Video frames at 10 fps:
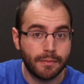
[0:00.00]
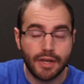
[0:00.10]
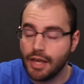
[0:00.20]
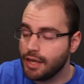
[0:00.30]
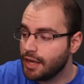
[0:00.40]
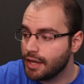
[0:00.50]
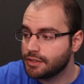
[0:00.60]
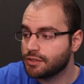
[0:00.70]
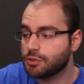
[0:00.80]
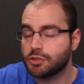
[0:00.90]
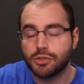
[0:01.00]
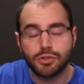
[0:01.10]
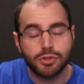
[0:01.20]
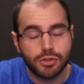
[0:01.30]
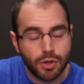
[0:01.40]
It gets
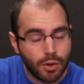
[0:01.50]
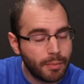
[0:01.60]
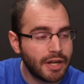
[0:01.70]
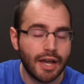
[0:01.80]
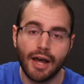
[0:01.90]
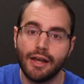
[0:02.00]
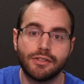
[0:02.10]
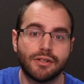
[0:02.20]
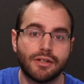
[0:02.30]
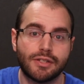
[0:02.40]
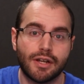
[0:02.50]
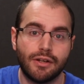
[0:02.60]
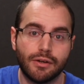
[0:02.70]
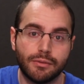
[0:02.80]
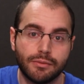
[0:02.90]
so many eyes on
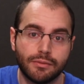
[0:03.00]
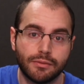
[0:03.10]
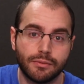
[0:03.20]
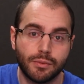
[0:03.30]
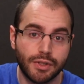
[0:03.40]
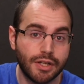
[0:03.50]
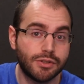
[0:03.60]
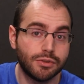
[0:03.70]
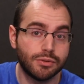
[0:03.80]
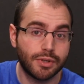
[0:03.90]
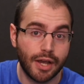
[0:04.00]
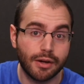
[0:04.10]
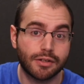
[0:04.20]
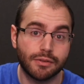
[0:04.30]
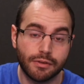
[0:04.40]
Nintendo when they do
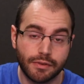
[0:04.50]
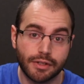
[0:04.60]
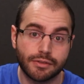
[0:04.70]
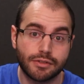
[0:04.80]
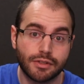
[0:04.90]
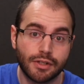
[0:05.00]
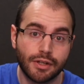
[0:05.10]
character reveals.